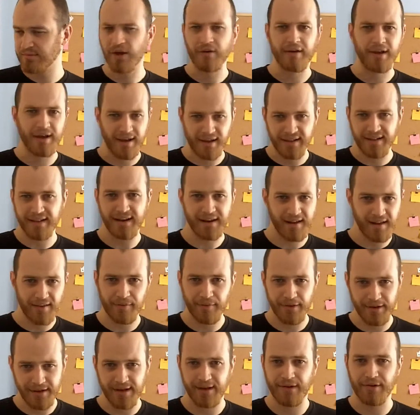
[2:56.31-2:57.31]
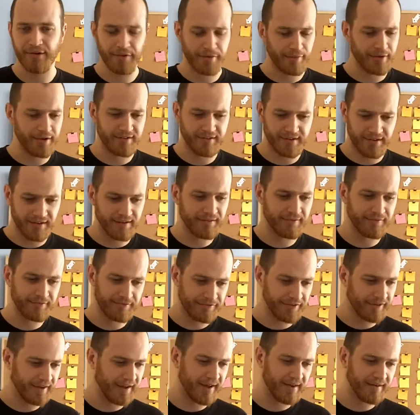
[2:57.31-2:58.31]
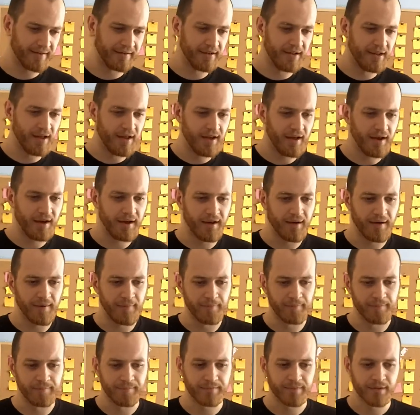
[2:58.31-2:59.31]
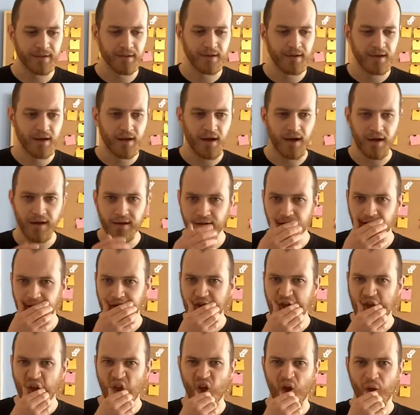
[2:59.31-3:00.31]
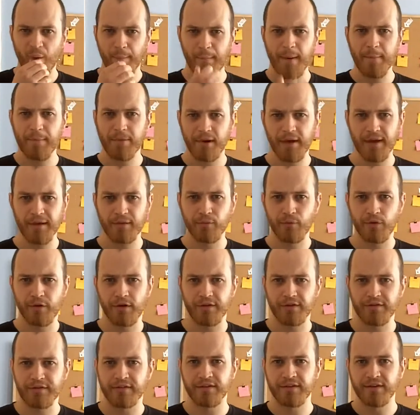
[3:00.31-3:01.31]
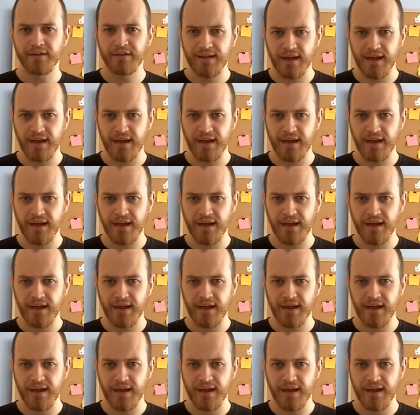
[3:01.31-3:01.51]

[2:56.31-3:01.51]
okay, I'll get it out of the way now. Otherwise, I'll forget. Um, I my plan was